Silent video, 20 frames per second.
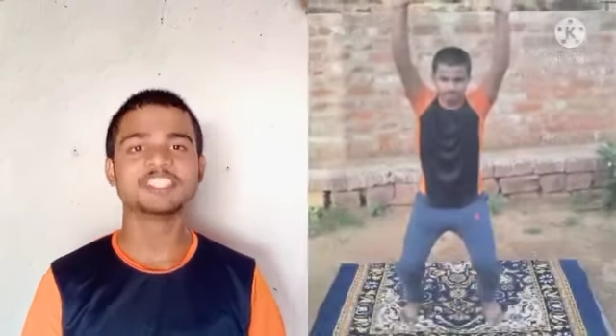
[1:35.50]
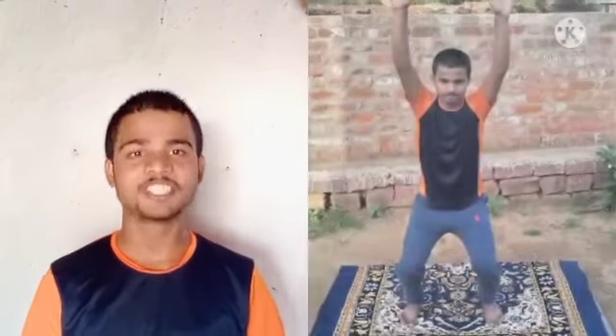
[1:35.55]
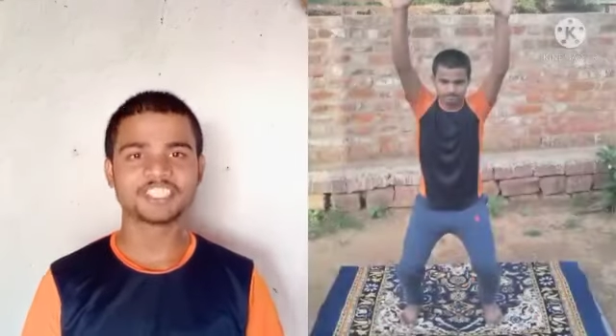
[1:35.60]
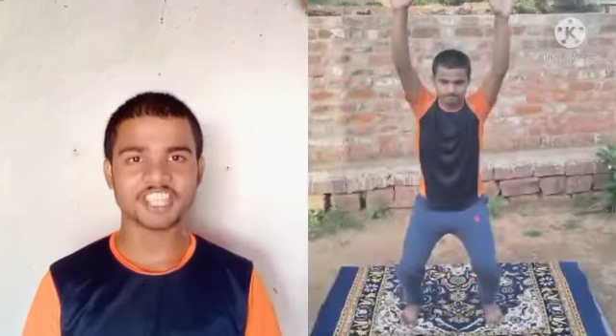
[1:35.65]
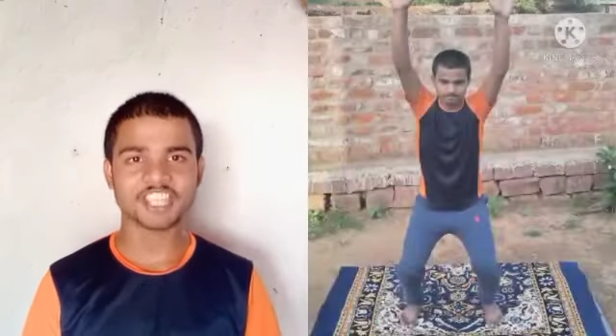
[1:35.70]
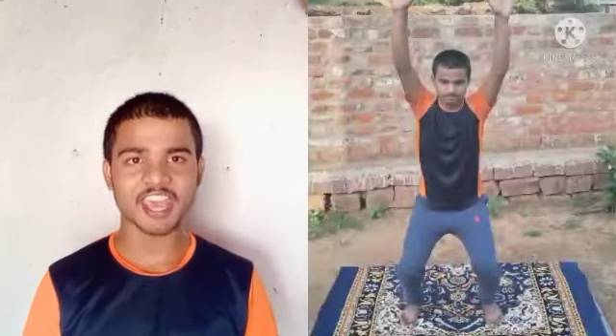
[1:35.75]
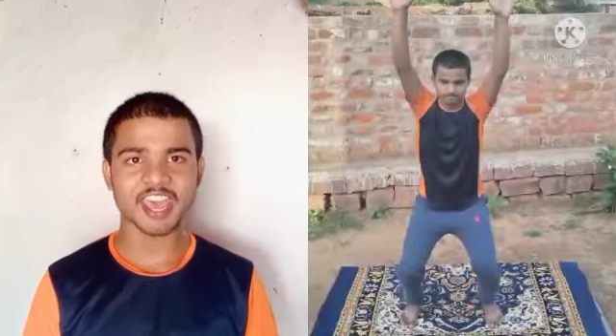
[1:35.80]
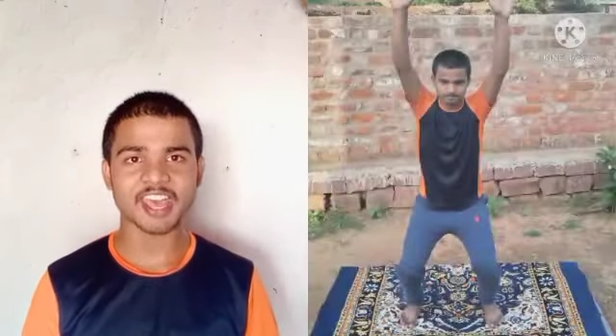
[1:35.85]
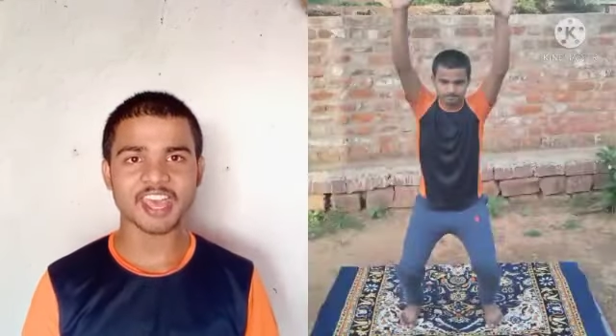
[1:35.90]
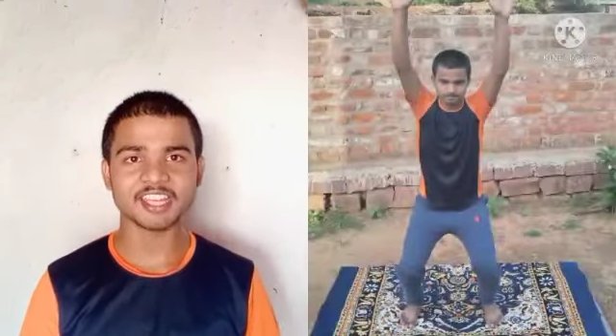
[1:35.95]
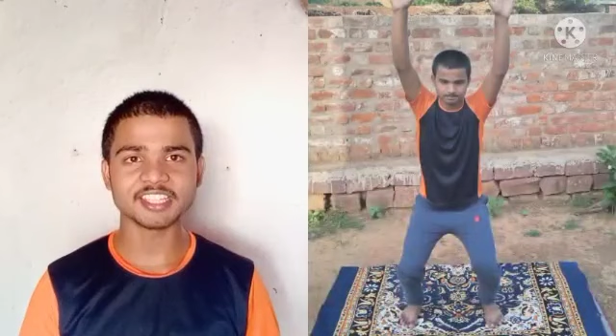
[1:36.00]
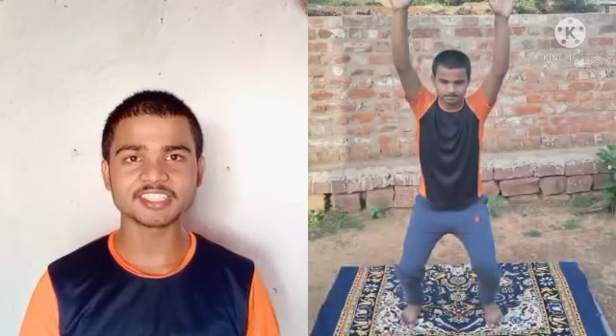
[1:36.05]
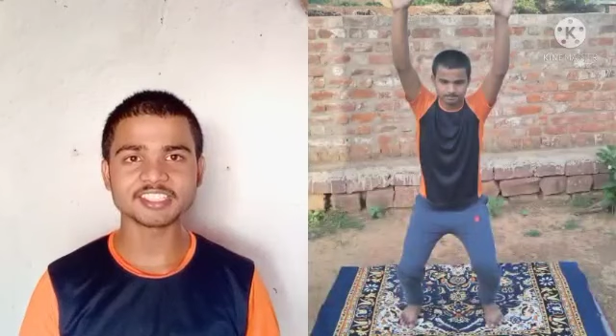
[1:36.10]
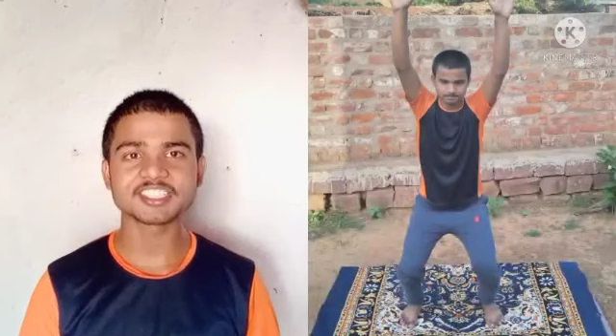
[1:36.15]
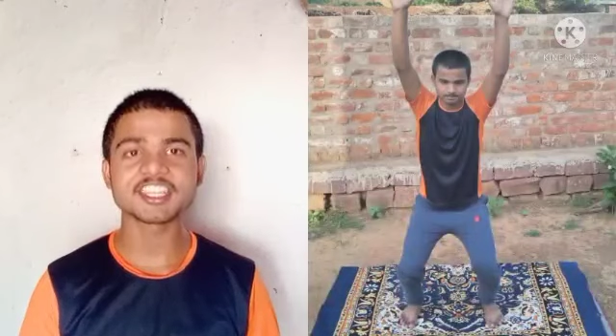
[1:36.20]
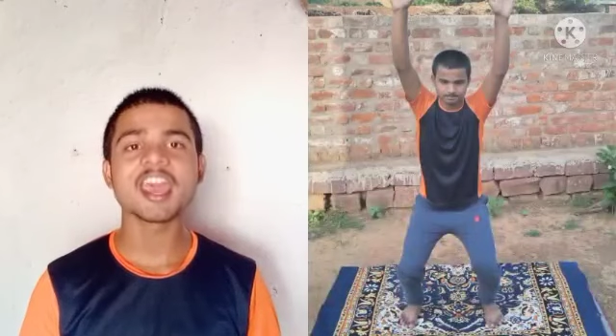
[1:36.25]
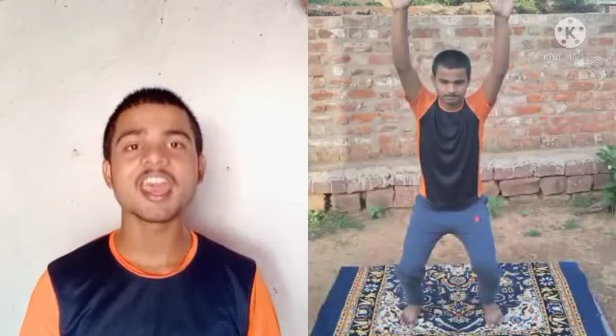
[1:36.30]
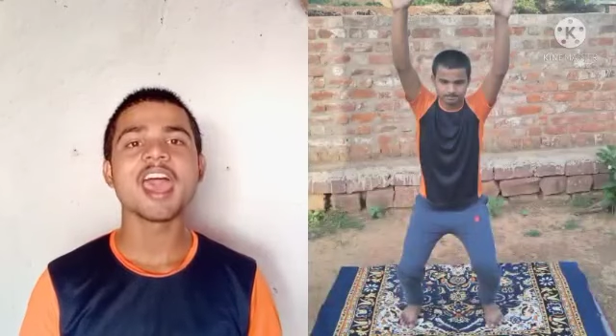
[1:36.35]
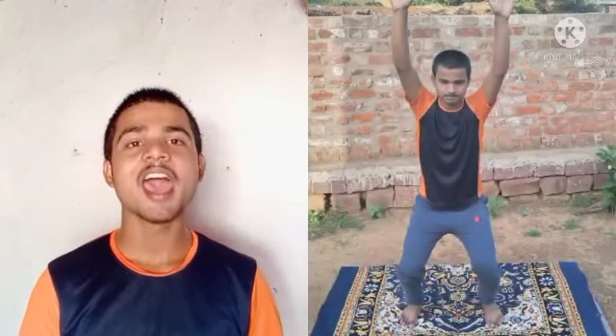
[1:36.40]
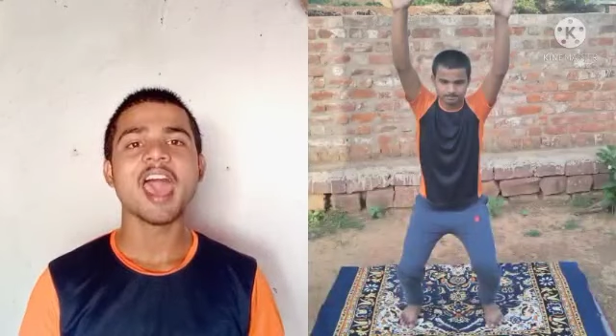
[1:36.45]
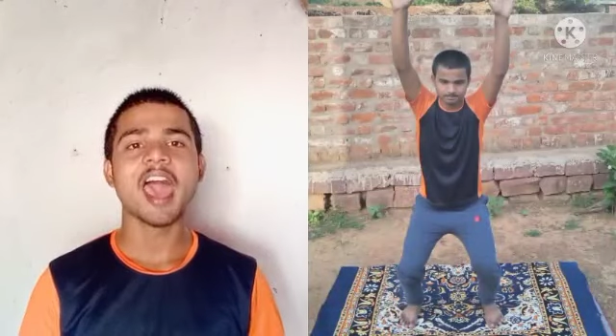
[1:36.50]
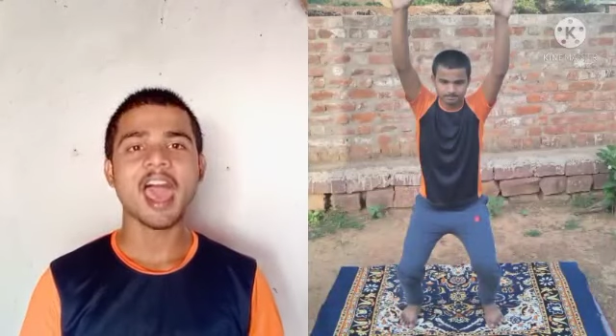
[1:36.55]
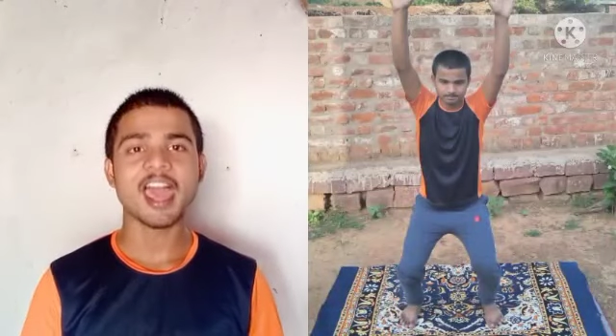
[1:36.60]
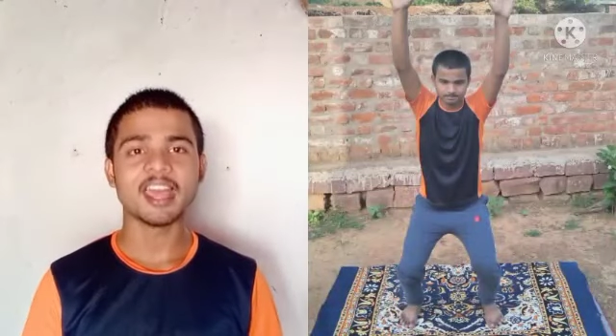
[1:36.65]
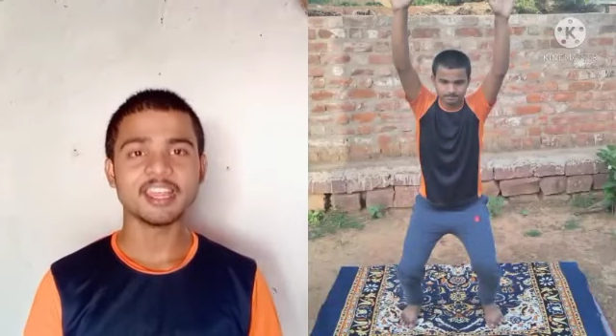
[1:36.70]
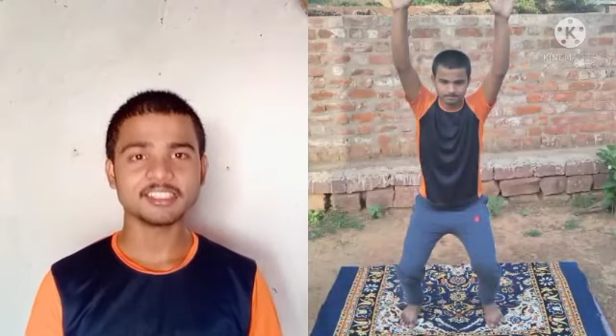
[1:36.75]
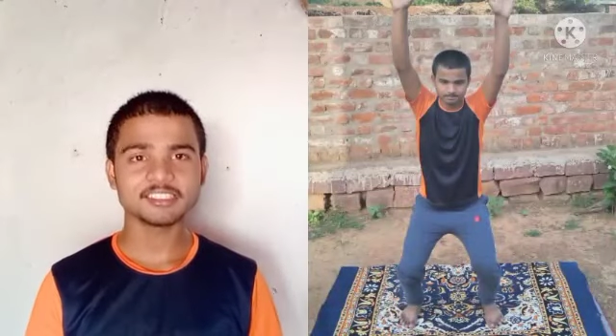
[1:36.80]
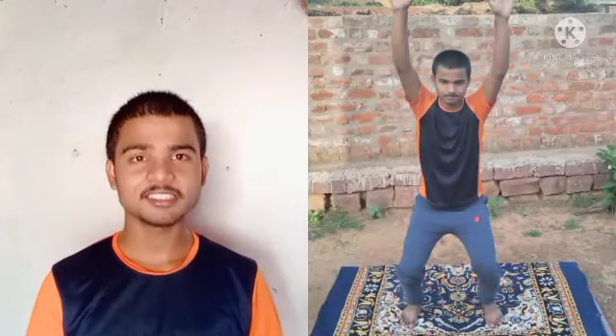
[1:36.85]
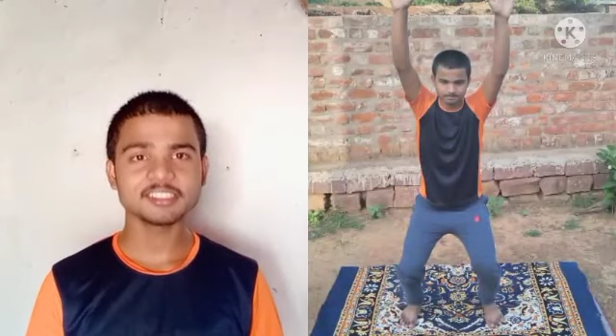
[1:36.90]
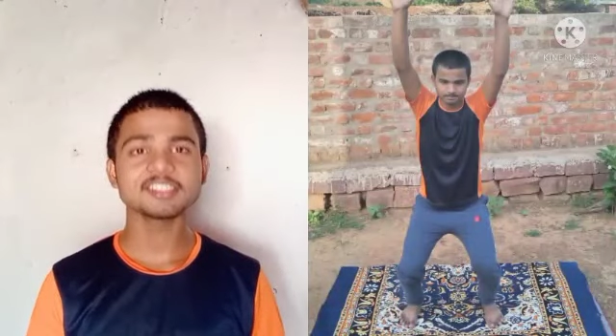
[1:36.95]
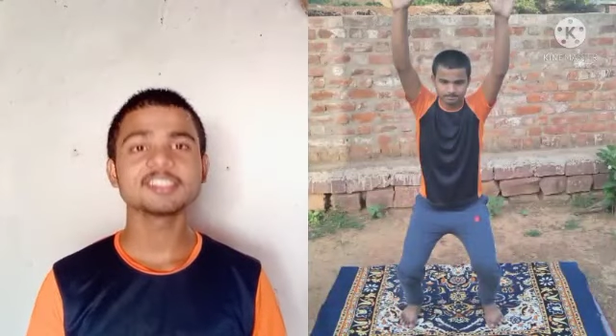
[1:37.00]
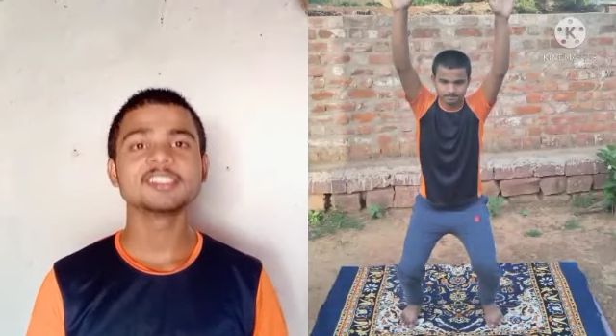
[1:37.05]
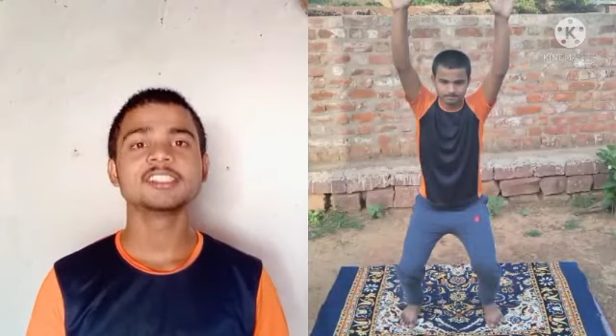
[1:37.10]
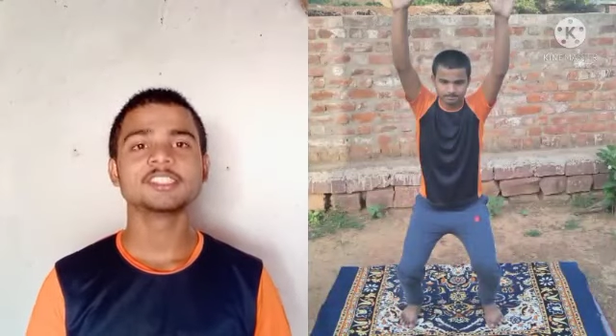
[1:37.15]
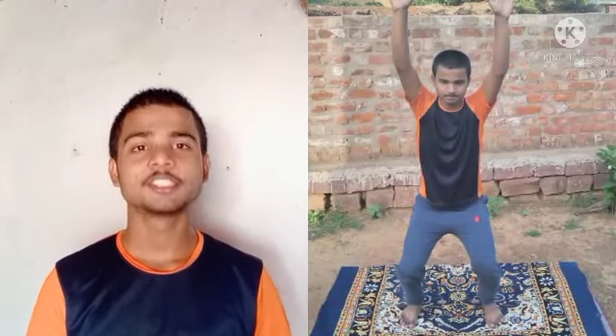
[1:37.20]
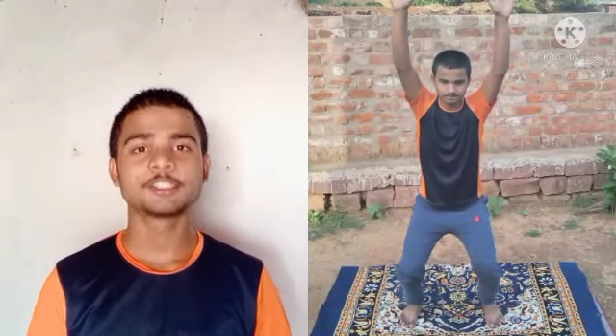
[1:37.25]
chest and